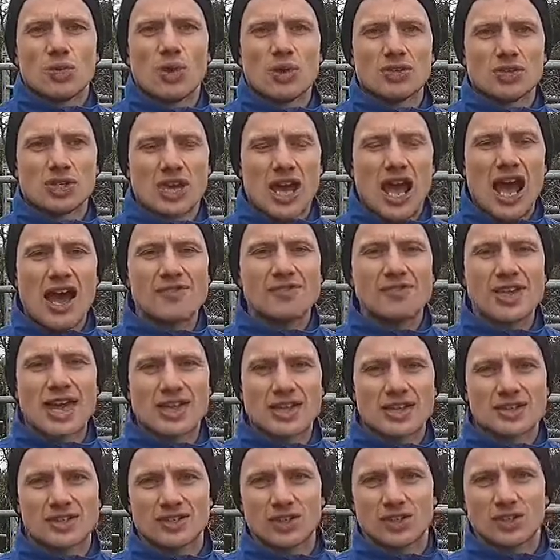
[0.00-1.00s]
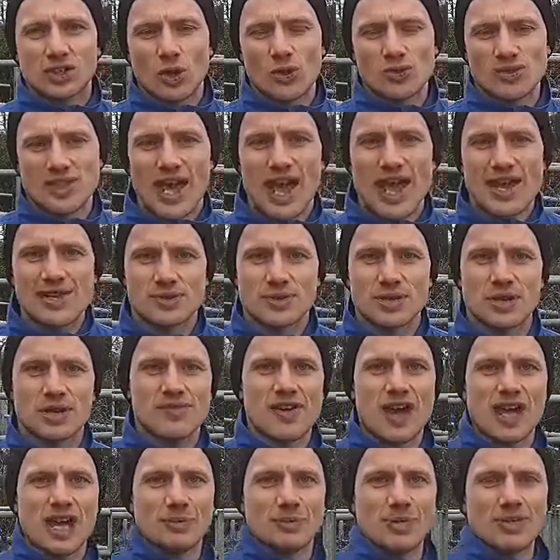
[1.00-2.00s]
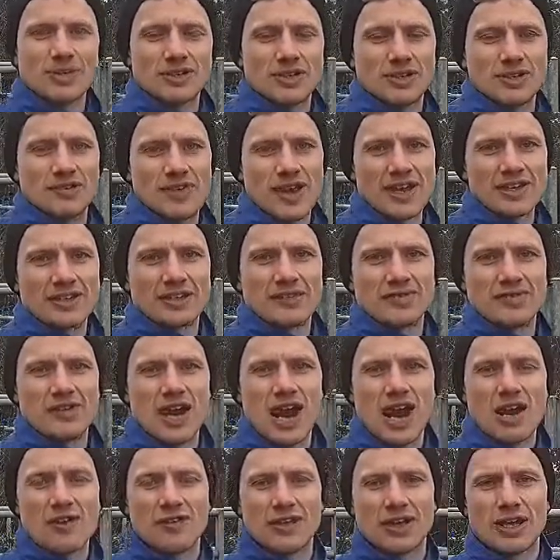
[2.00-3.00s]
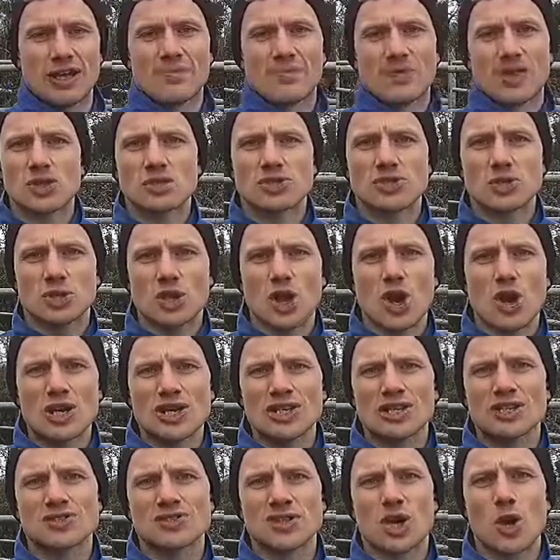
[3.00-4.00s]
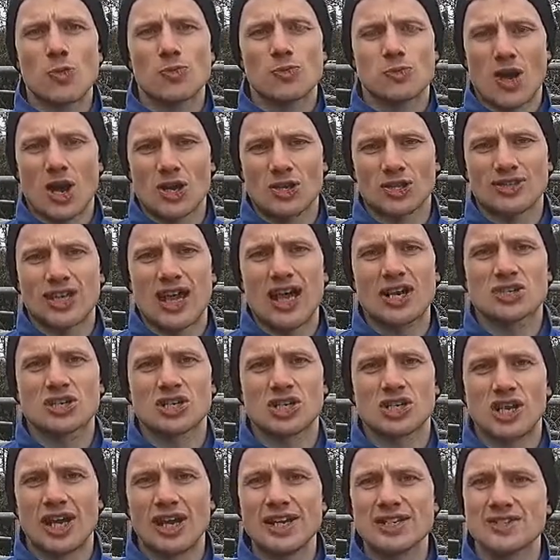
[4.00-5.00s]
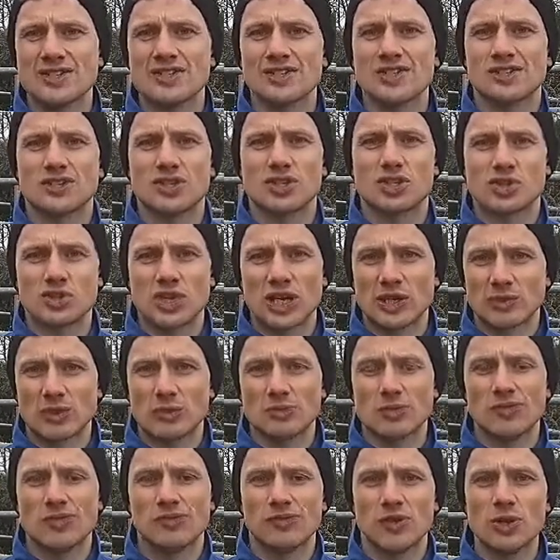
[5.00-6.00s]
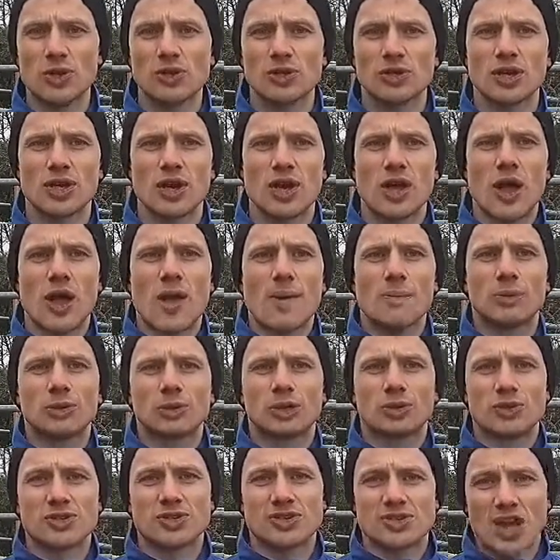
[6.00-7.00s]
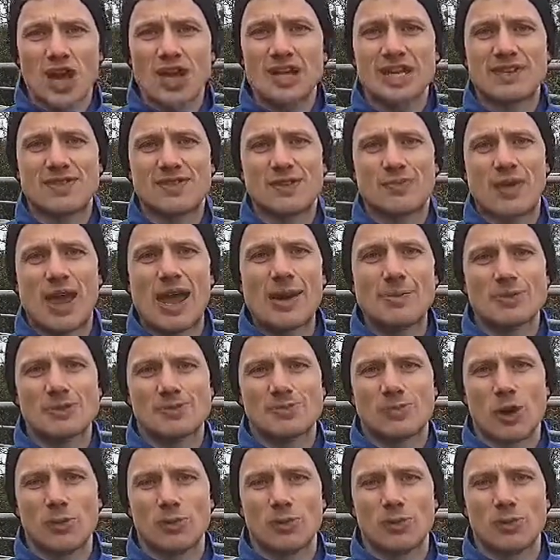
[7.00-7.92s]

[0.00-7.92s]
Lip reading: what you'll have then is that those eggs will develop into infective larvae. So currently there's no product actually licensed to treat rumen fluke, but there are scientific papers